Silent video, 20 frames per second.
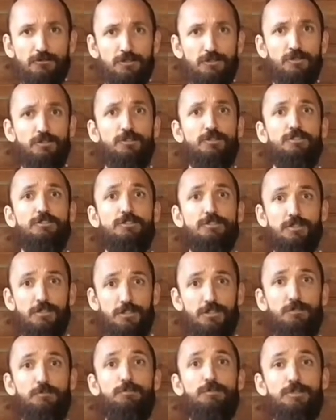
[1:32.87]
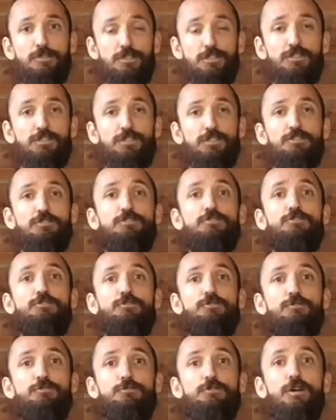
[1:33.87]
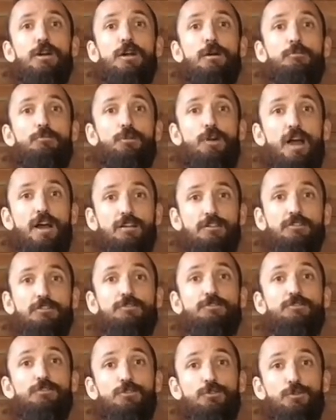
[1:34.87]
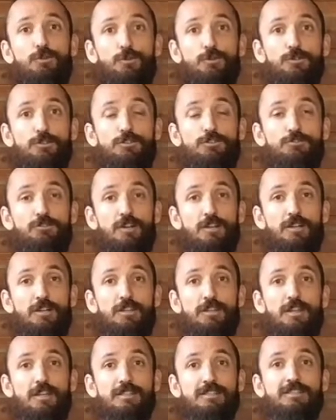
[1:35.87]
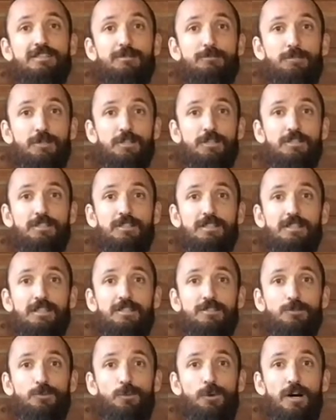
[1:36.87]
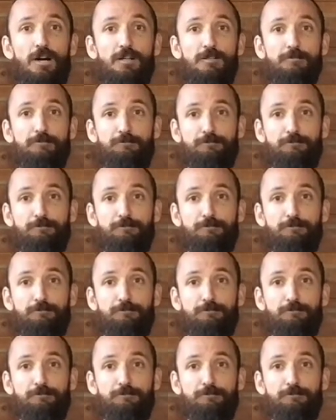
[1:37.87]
So this is a good position to practice for core strength and stability as well.